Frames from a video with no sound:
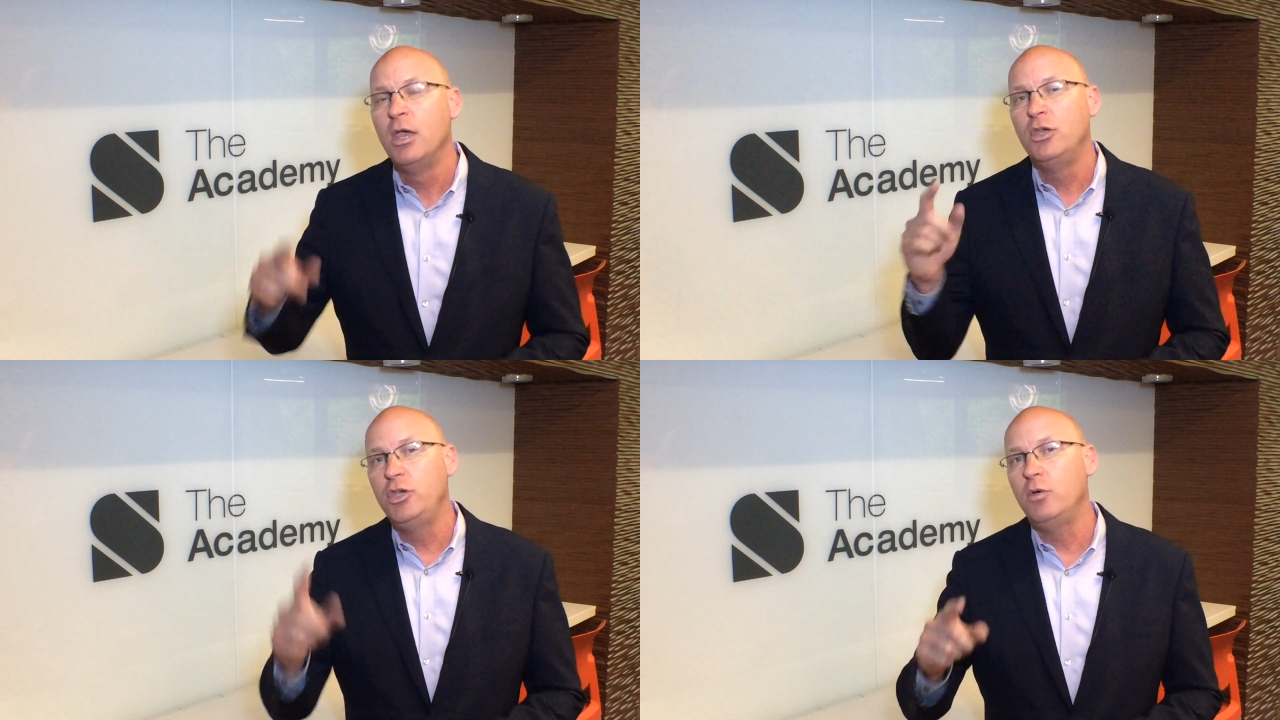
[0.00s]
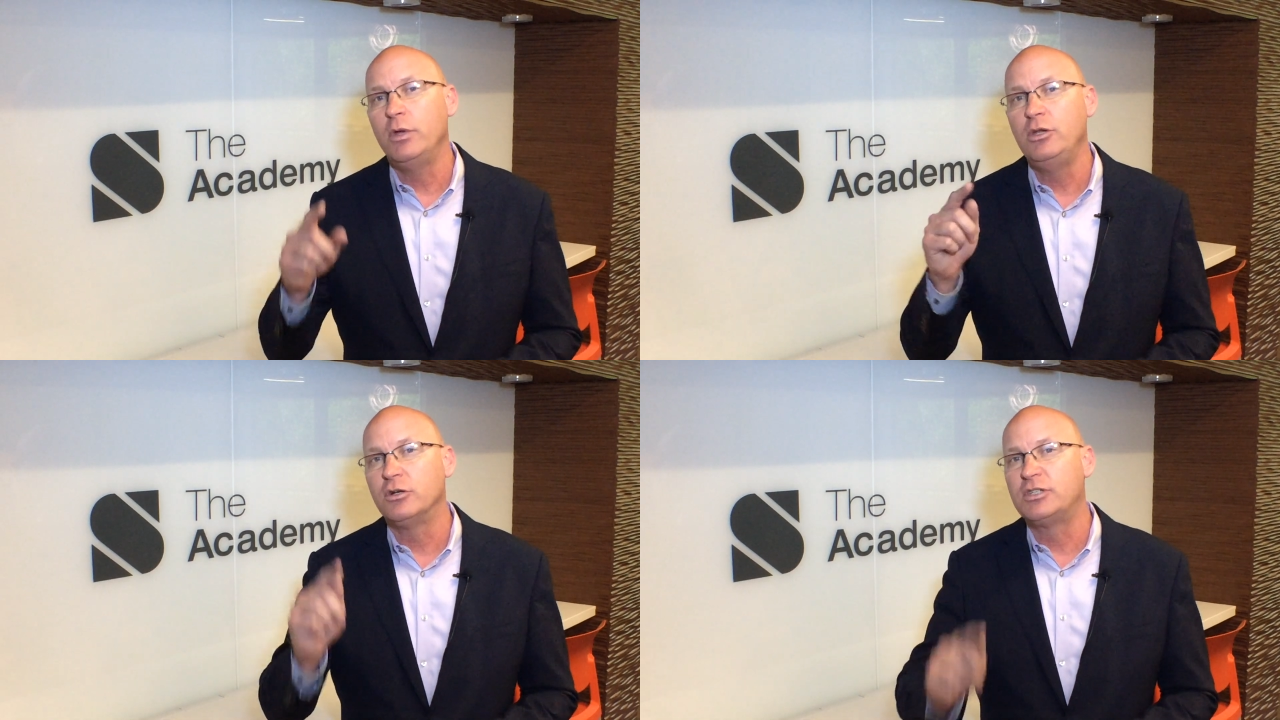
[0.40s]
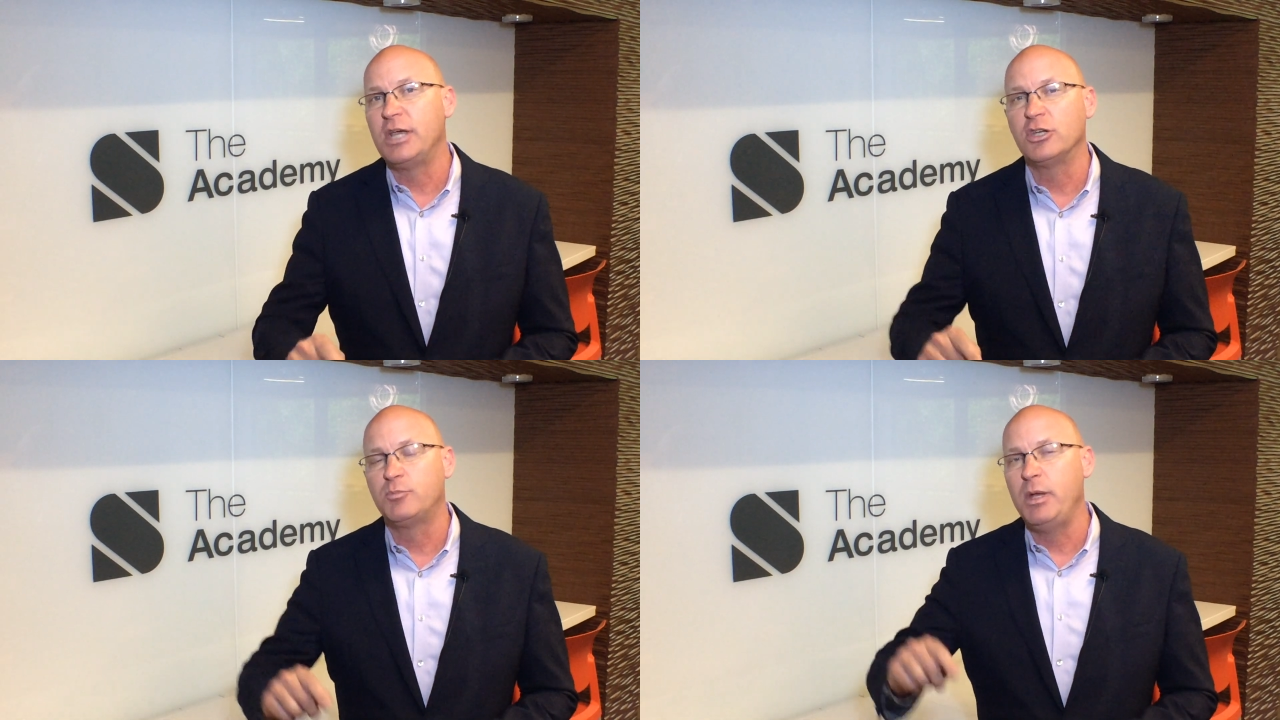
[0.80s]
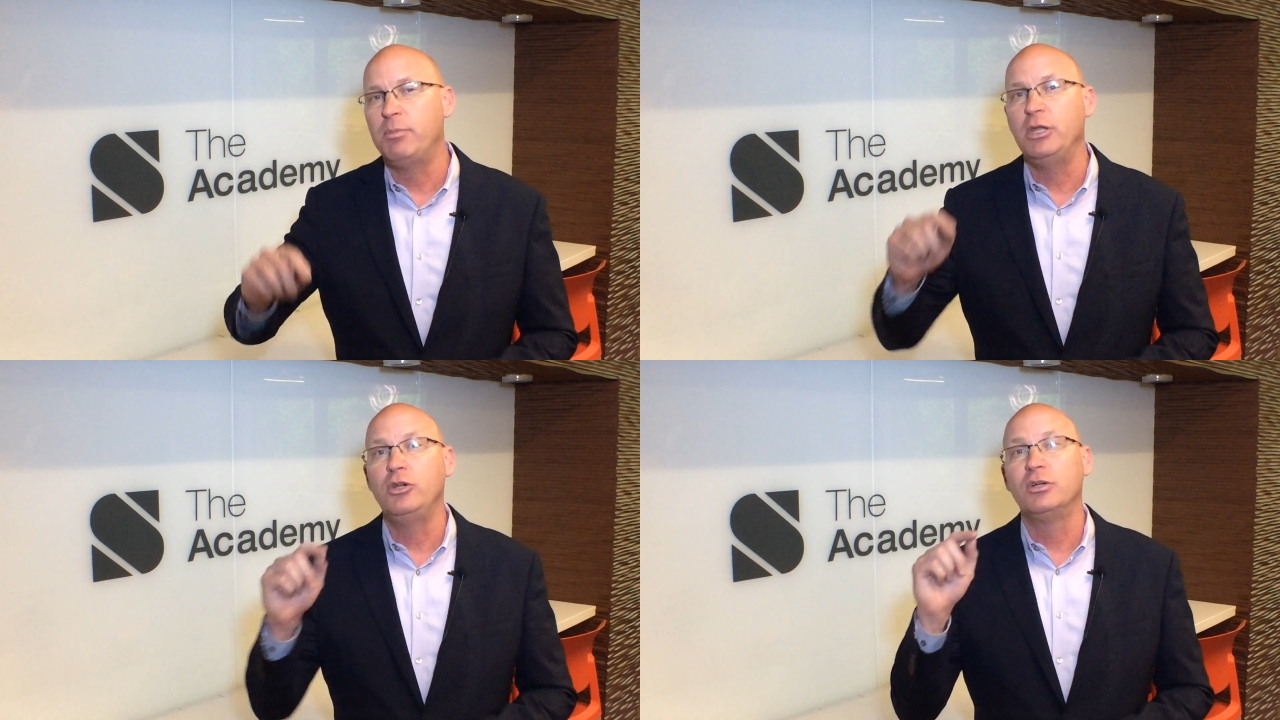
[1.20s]
you and your
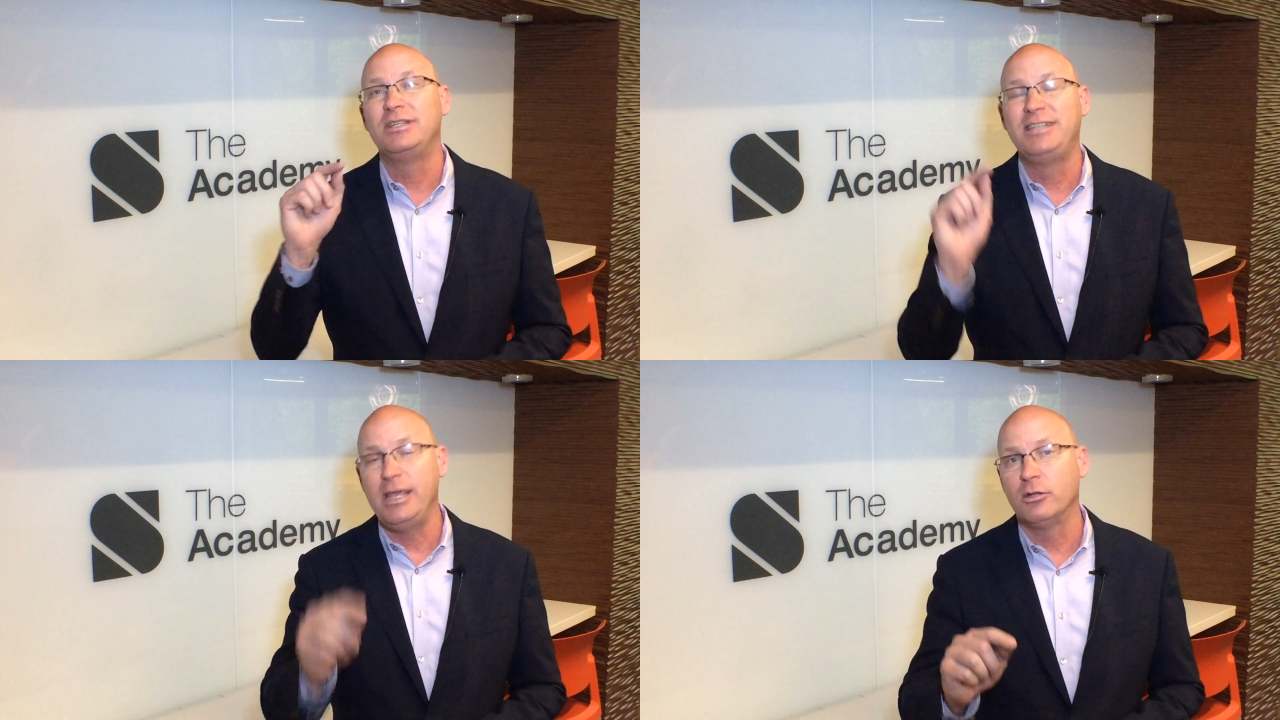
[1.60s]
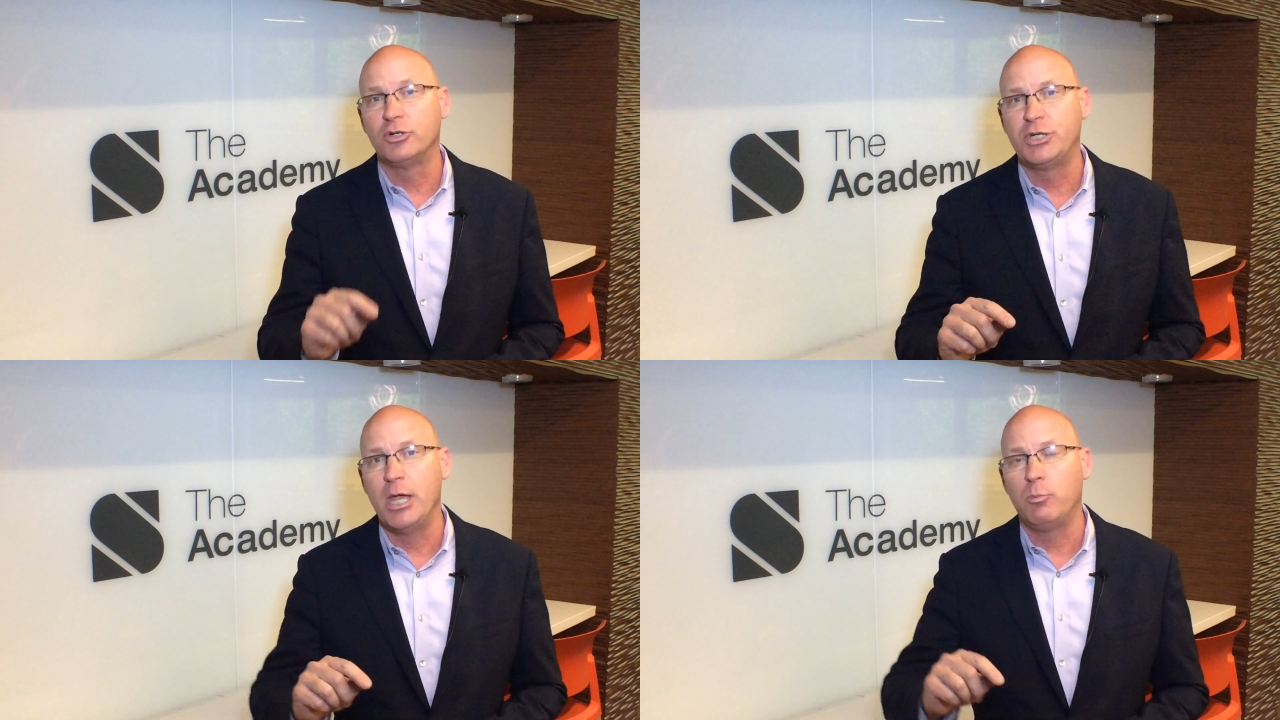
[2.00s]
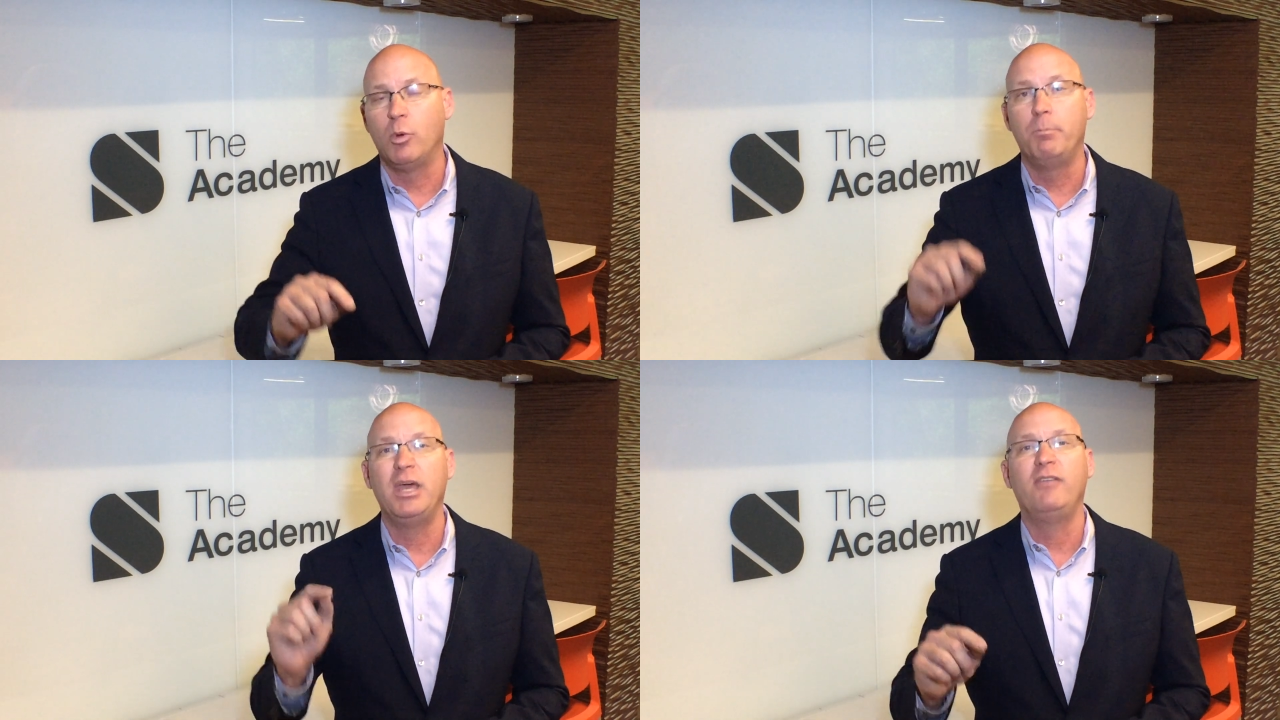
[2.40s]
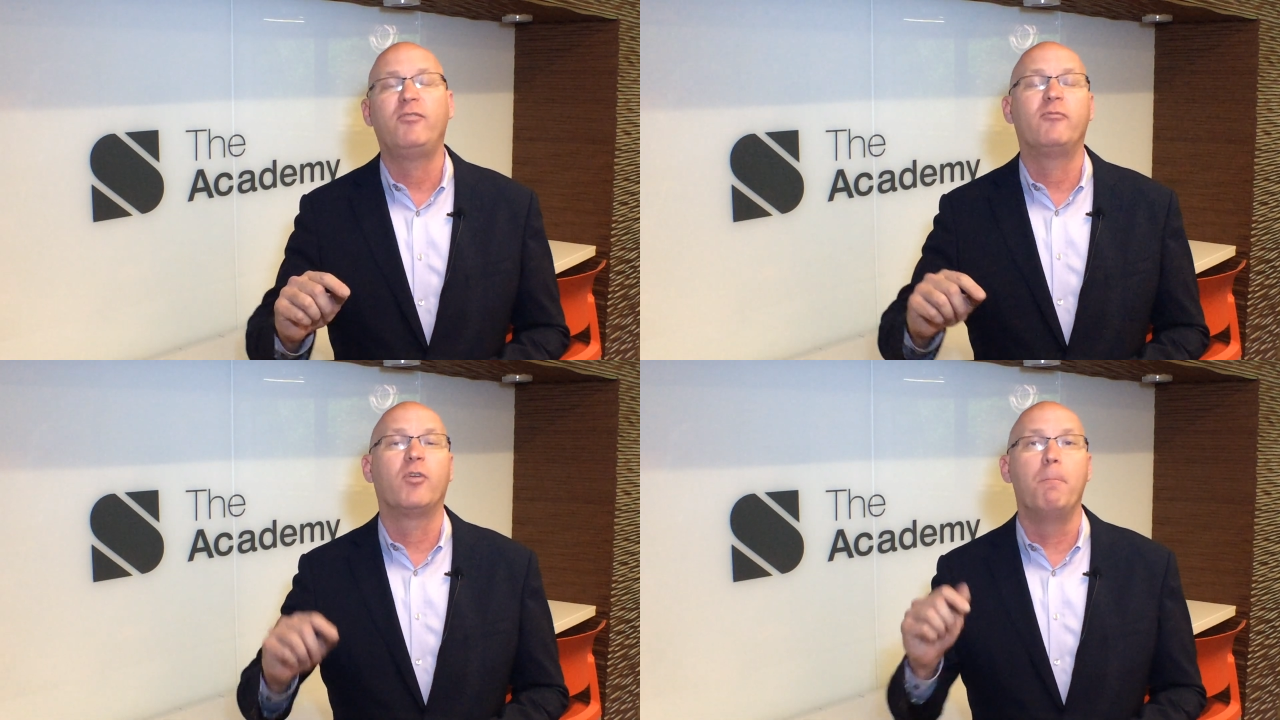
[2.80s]
salespeople in your dealership will
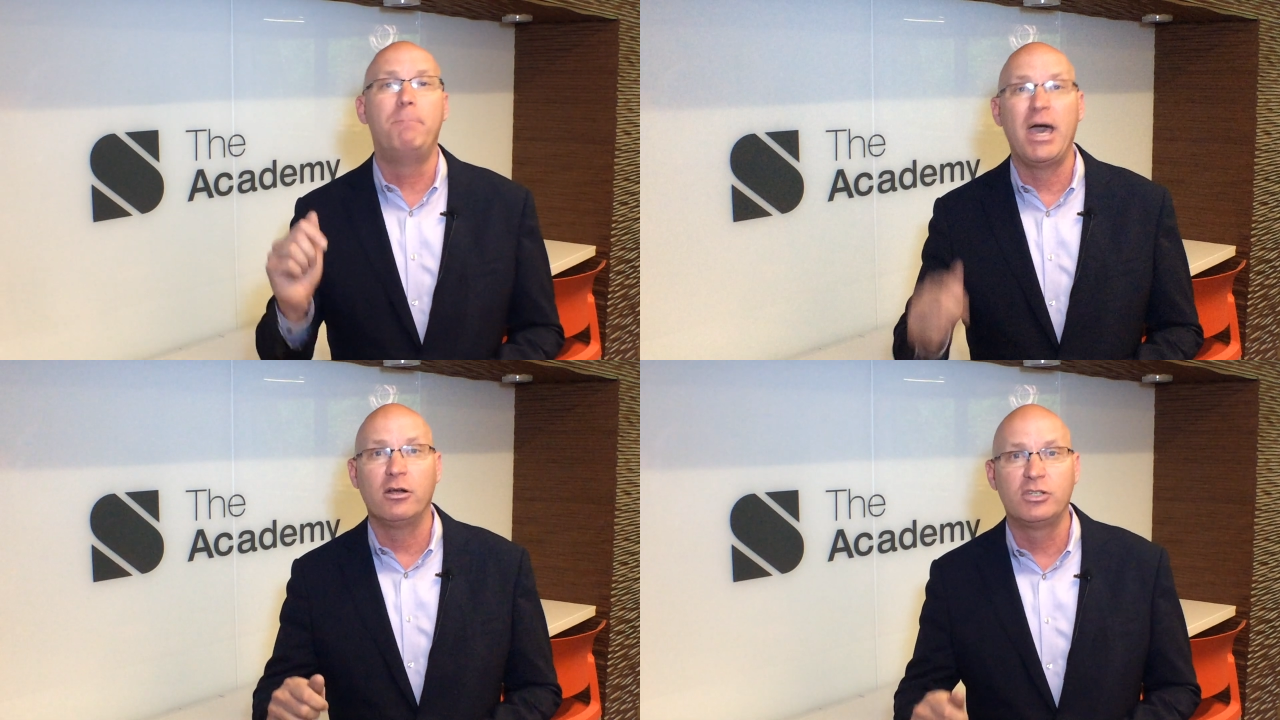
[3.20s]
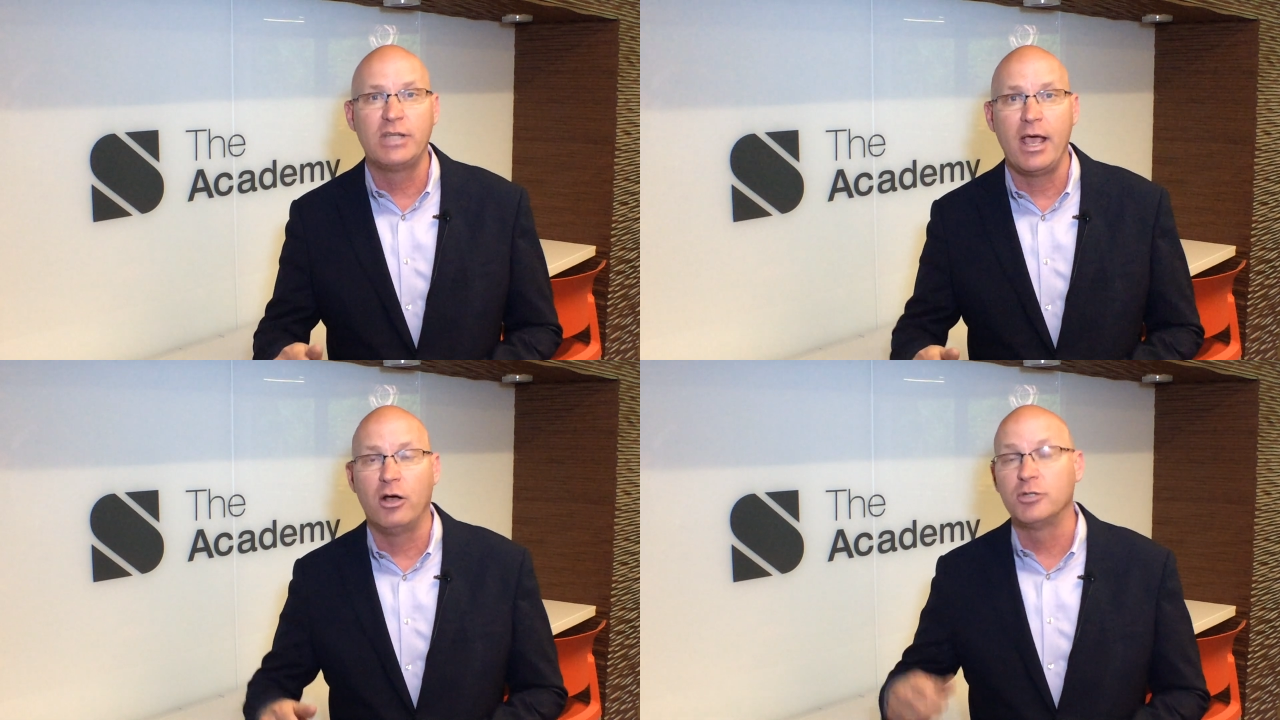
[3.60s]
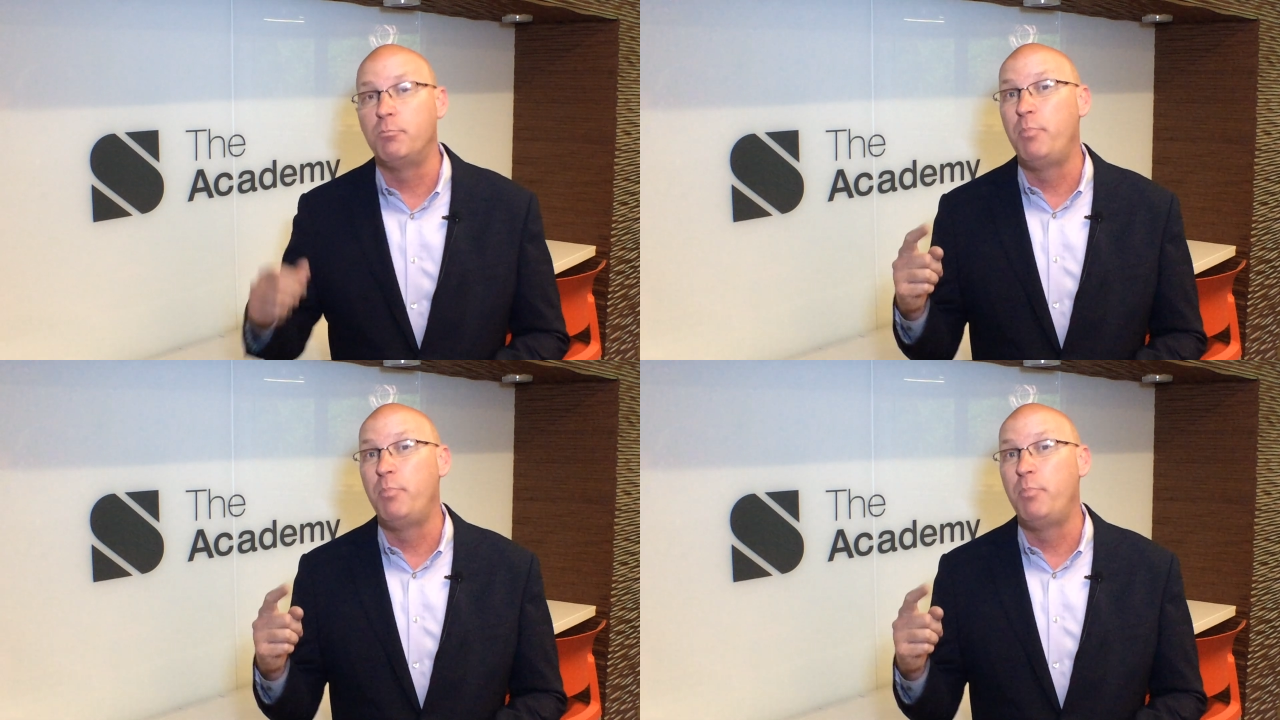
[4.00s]
benefit from better sales,